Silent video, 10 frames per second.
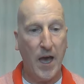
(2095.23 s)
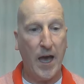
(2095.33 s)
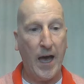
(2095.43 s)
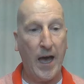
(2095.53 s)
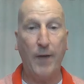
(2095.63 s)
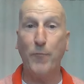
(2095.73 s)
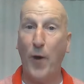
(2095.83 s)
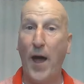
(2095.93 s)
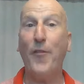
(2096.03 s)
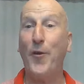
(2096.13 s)

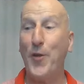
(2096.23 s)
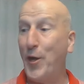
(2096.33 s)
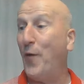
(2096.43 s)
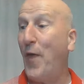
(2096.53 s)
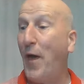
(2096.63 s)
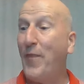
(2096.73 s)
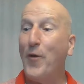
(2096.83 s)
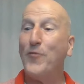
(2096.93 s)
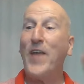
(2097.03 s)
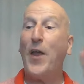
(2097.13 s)
Well, there you go.
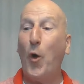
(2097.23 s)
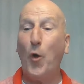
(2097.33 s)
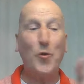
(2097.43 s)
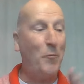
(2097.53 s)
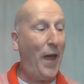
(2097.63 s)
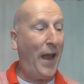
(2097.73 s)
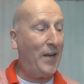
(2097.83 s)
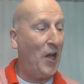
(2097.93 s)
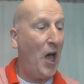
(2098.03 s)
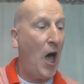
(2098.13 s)
There's that old debate